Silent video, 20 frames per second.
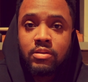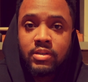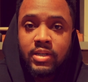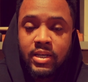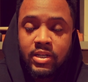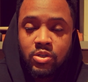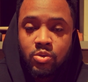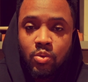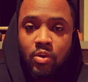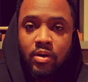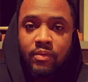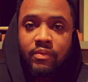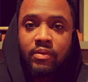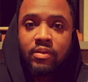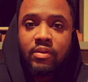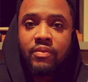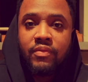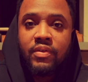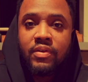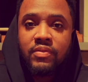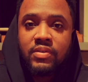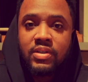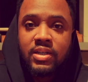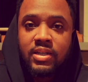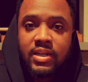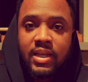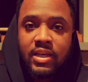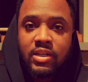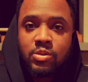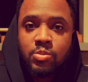day twelve of the
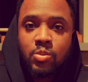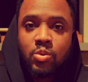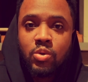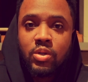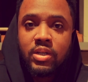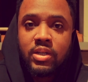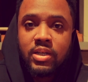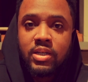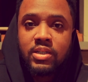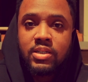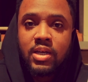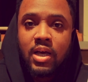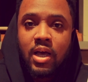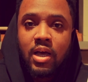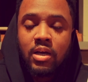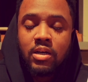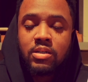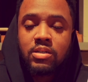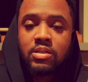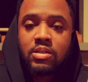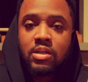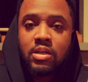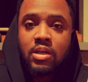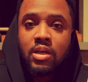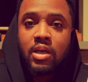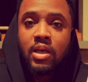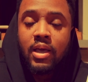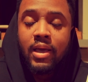fifteen day smoothie detox.